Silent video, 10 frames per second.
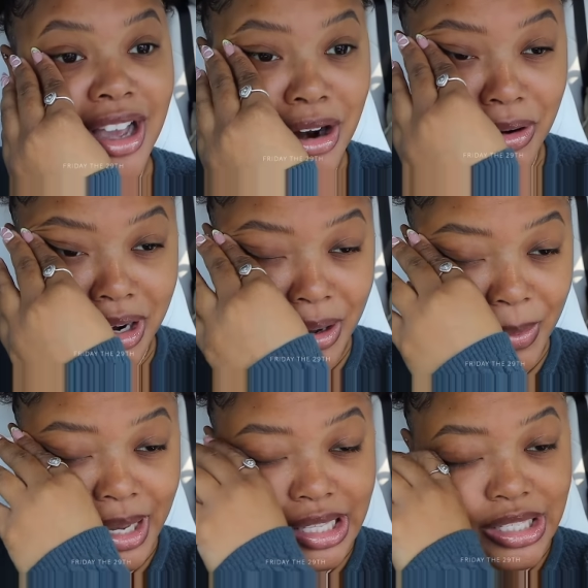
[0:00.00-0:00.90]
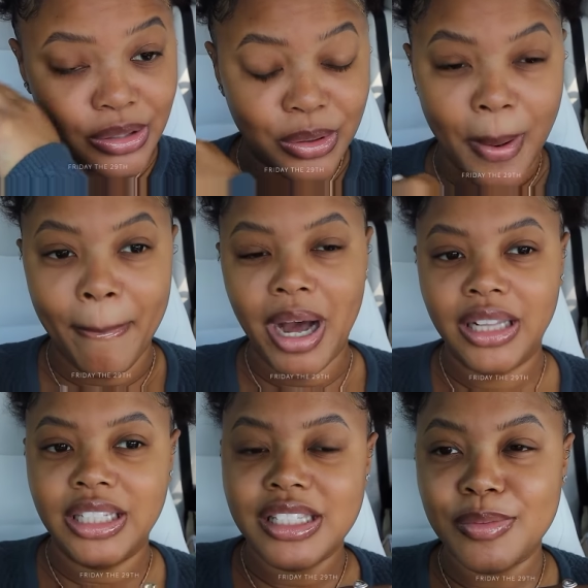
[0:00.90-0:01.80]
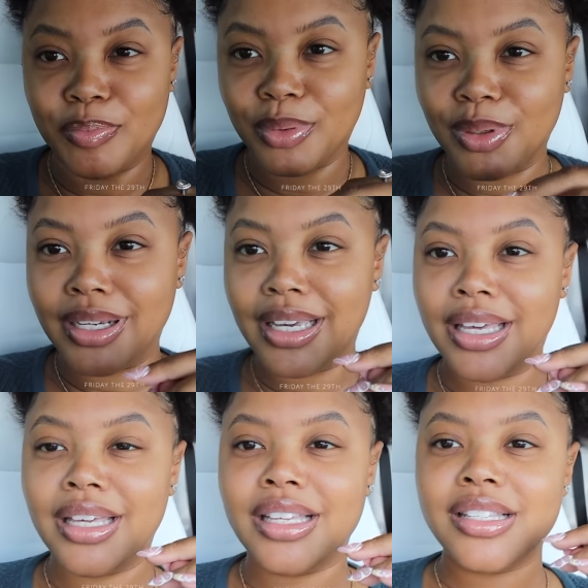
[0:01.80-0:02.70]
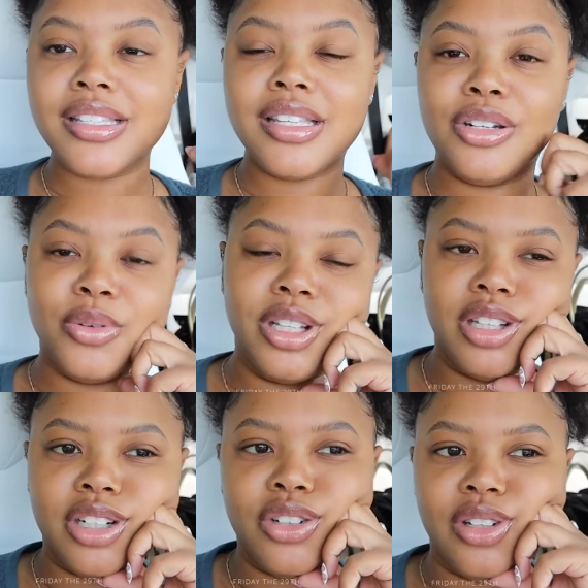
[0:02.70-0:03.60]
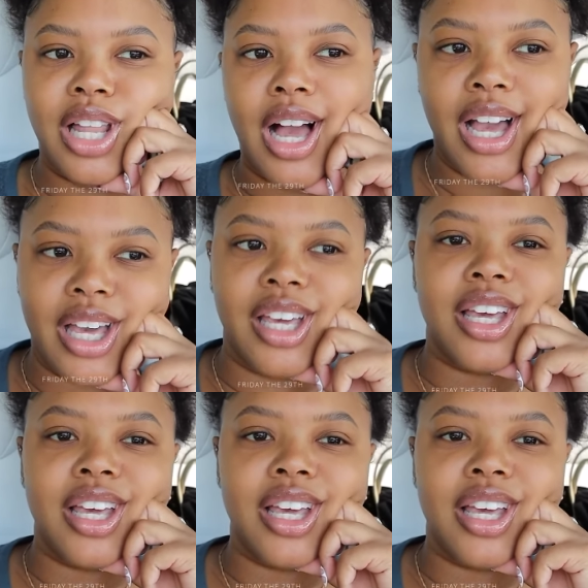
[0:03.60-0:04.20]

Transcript: are on our way to Bali Springs to do a little like